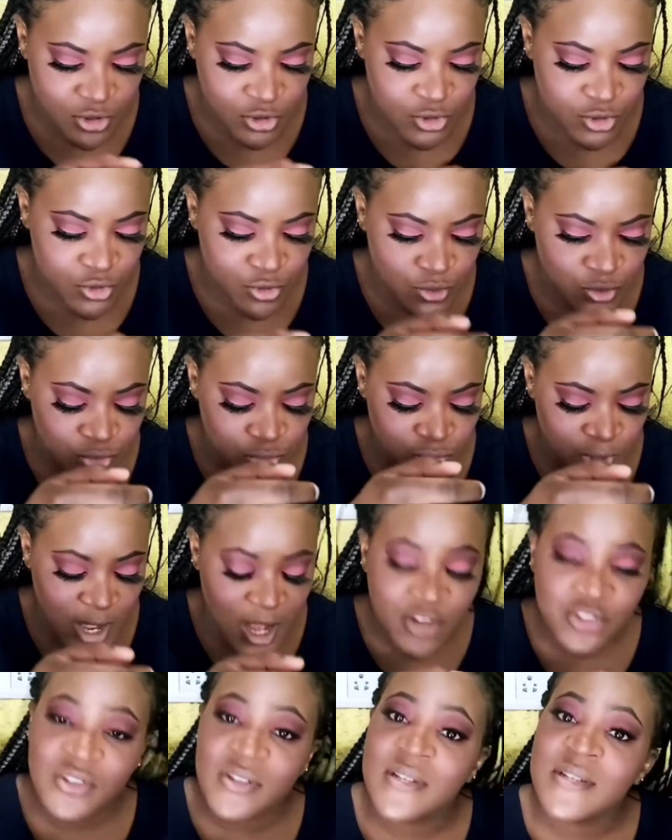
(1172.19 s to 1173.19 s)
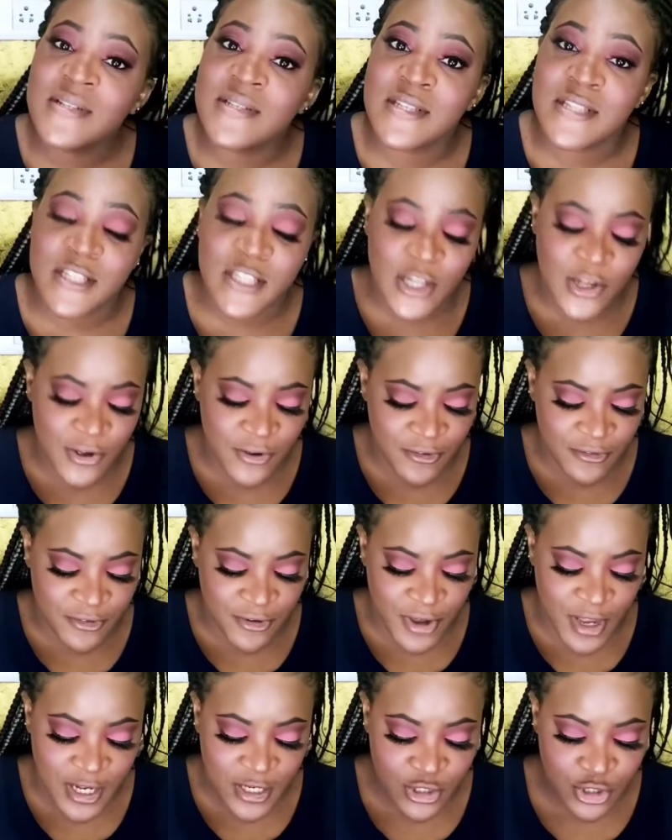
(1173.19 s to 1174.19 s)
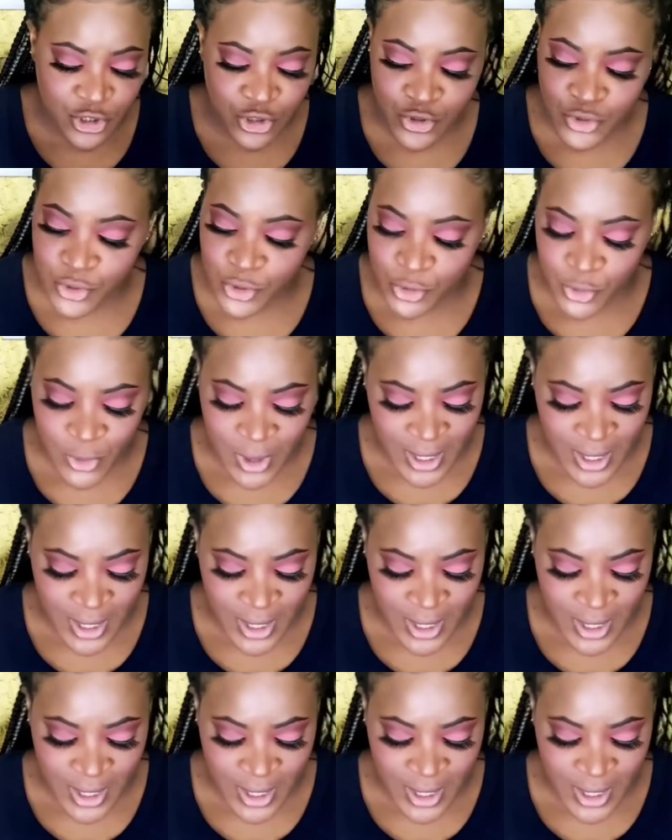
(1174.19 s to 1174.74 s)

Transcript: to actually discover and show you